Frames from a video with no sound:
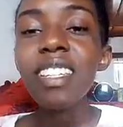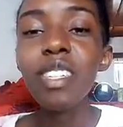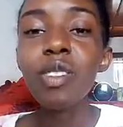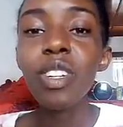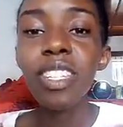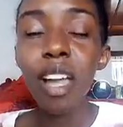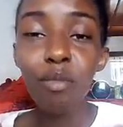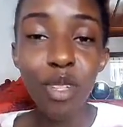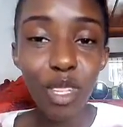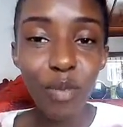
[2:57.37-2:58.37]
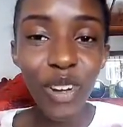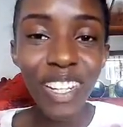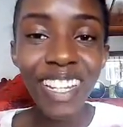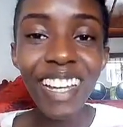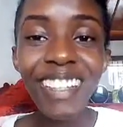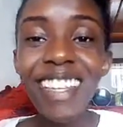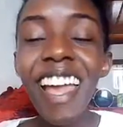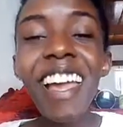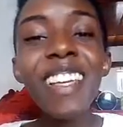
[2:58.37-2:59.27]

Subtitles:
It's not a beauty product.